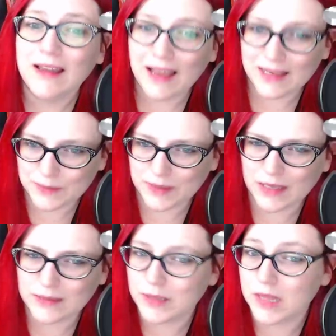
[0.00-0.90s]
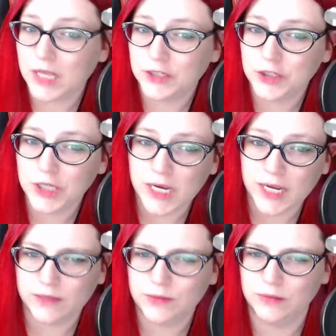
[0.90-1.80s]
as of the case of The Last Jedi
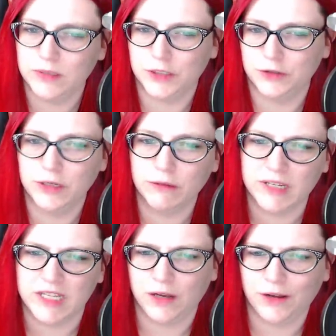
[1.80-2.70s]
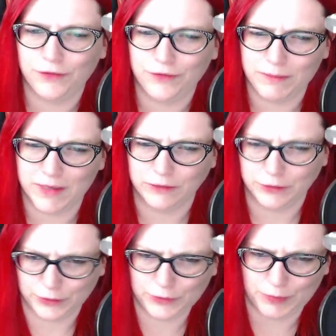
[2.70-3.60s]
and to a lesser degree the all-female
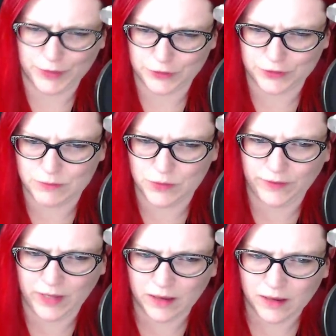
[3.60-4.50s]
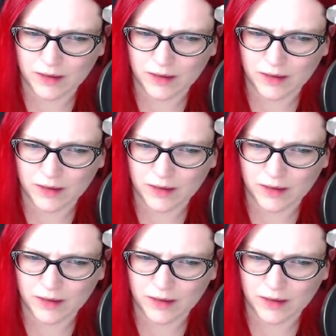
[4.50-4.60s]
Ghostbusters movie,